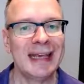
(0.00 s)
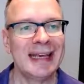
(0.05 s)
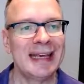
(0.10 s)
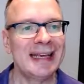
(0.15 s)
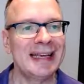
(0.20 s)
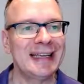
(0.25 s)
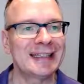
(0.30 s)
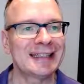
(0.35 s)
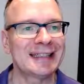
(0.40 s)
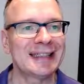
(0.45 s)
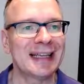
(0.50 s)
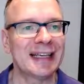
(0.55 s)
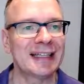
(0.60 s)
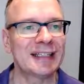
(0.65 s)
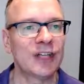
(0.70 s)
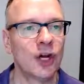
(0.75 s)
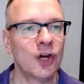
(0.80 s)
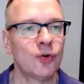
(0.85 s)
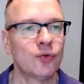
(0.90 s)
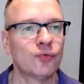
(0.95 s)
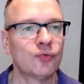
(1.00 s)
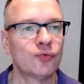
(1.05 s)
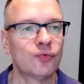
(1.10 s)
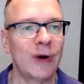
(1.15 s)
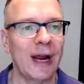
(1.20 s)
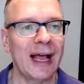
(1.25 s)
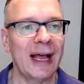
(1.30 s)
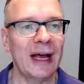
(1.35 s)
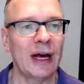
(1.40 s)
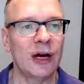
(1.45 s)
it says
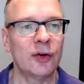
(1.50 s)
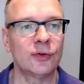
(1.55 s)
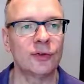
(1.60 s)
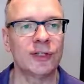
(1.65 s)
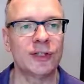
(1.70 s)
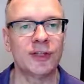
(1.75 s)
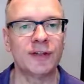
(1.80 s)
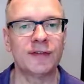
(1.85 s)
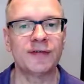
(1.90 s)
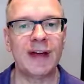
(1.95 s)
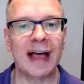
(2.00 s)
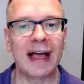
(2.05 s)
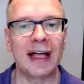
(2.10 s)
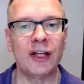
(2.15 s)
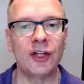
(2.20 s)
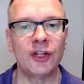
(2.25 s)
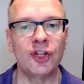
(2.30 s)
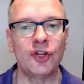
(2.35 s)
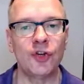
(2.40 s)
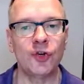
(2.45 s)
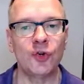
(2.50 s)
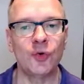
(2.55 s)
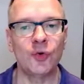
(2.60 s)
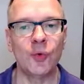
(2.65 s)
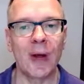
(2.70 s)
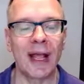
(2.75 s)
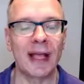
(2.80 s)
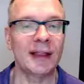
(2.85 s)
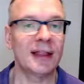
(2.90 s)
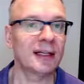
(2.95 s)
round the
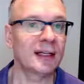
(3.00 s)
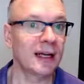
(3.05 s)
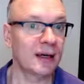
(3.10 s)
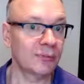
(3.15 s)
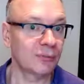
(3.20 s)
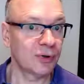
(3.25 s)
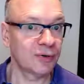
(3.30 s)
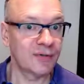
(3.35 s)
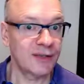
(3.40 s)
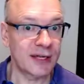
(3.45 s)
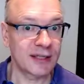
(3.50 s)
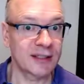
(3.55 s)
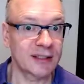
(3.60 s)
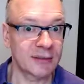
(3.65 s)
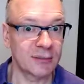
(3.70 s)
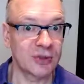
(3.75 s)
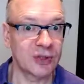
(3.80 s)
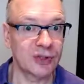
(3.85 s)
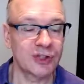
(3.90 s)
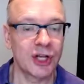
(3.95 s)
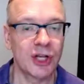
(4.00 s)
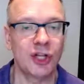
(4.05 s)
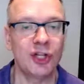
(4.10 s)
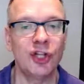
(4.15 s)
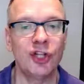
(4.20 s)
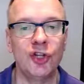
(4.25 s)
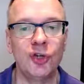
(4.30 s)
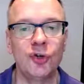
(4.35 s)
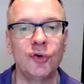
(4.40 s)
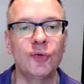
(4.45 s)
value in the number of decimals,
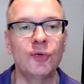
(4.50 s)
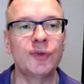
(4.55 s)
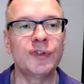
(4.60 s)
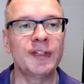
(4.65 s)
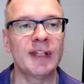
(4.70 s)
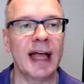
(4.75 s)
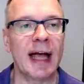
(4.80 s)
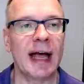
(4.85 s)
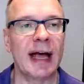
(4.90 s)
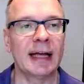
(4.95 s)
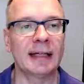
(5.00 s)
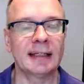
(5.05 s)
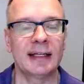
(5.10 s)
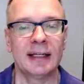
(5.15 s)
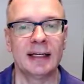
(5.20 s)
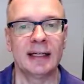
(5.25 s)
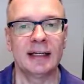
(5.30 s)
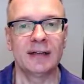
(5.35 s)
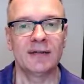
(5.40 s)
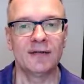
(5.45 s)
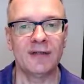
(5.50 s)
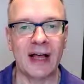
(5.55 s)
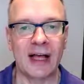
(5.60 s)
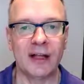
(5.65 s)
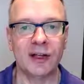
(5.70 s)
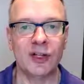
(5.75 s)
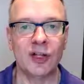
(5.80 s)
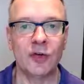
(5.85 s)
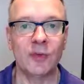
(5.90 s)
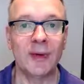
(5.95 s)
use that
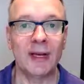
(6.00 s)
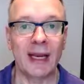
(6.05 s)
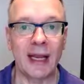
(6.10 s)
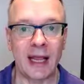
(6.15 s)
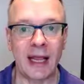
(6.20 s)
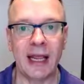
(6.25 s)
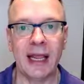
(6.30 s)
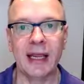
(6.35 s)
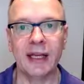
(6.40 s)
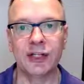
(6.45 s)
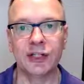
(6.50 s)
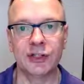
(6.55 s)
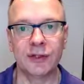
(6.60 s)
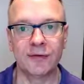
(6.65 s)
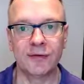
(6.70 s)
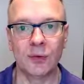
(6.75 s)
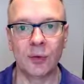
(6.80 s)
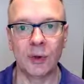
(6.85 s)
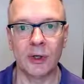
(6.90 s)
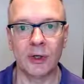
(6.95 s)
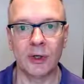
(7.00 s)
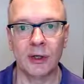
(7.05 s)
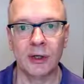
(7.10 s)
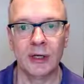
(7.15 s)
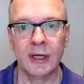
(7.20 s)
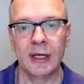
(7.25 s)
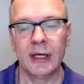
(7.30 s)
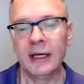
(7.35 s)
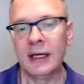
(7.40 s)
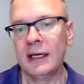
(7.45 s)
value in H4.
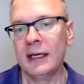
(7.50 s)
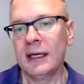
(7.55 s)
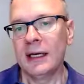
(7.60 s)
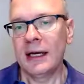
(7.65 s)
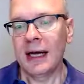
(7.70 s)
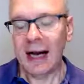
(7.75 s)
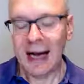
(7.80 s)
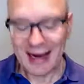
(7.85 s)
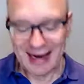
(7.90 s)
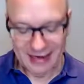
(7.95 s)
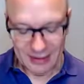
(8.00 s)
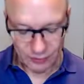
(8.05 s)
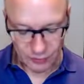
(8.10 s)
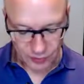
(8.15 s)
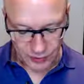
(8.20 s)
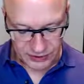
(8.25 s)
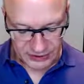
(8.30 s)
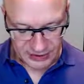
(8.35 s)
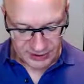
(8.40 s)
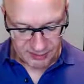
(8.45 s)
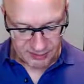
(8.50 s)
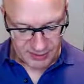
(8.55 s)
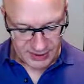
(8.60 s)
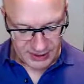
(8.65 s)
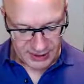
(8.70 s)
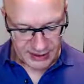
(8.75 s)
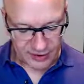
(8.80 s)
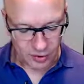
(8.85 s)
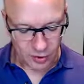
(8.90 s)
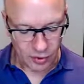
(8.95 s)
I am really
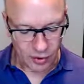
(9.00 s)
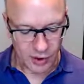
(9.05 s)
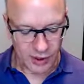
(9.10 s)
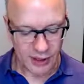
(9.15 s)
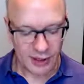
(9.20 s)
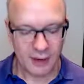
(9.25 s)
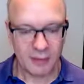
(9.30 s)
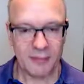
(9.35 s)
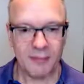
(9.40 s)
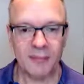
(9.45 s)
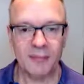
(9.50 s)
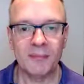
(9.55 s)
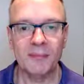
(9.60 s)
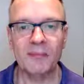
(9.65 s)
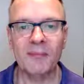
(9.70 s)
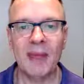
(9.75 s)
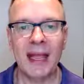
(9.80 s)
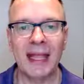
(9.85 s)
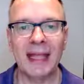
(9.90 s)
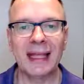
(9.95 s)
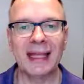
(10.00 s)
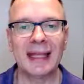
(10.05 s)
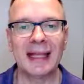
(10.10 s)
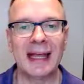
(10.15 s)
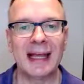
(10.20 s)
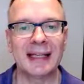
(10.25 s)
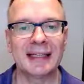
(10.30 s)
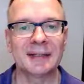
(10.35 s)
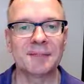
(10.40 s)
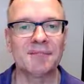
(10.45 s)
big on making
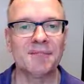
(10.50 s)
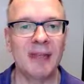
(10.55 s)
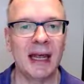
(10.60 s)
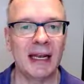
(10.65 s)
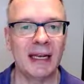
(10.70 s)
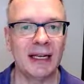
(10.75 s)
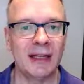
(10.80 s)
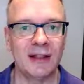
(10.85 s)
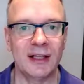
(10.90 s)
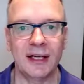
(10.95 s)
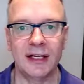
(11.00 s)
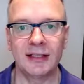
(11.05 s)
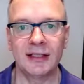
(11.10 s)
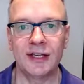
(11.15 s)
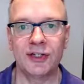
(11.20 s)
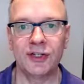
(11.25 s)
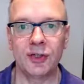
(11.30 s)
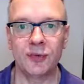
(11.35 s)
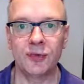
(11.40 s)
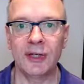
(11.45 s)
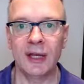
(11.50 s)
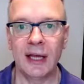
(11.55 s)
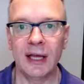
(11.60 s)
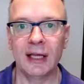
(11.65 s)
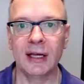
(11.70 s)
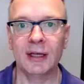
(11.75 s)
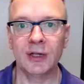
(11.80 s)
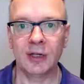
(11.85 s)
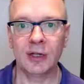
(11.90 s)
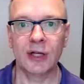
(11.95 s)
as many things as you
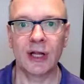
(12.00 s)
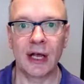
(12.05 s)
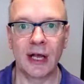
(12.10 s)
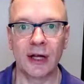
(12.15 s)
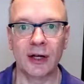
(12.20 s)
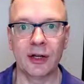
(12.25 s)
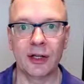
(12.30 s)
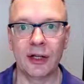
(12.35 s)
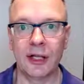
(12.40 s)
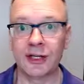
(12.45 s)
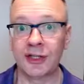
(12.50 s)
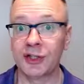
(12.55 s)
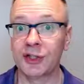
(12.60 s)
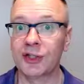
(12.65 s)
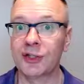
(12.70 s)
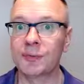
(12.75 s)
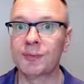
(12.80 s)
can in your calculations